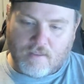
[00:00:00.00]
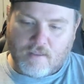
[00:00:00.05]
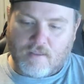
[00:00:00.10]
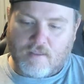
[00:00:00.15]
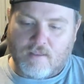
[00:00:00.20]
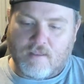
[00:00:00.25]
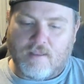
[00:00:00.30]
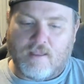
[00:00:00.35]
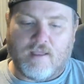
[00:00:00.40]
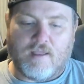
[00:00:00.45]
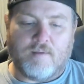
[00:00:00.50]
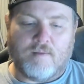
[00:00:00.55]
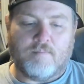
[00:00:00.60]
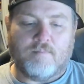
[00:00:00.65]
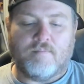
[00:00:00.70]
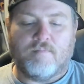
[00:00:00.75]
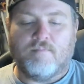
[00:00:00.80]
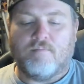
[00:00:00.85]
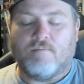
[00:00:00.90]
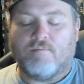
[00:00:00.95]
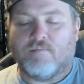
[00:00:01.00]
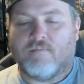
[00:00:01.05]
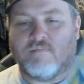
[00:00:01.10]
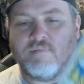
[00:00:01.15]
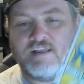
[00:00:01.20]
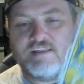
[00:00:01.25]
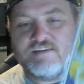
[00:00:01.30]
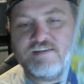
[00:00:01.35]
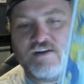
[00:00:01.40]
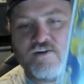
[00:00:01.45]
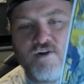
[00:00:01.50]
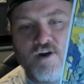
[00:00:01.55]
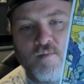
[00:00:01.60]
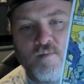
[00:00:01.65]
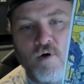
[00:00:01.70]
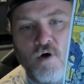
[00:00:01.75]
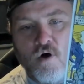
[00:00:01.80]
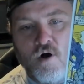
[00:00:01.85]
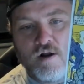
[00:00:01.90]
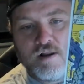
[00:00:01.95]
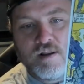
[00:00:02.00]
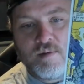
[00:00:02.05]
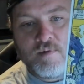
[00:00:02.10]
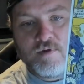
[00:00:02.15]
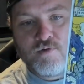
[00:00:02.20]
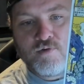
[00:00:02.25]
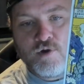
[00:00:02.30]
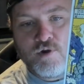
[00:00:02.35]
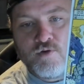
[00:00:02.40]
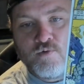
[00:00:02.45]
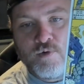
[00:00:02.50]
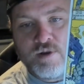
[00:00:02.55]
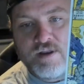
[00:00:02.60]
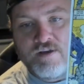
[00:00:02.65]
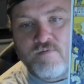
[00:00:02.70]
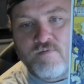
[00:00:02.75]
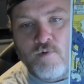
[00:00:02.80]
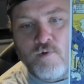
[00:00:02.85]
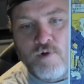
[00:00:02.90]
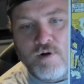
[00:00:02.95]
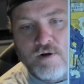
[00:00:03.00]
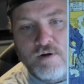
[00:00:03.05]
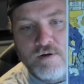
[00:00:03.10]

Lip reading: But it's Incredible Hulk #324.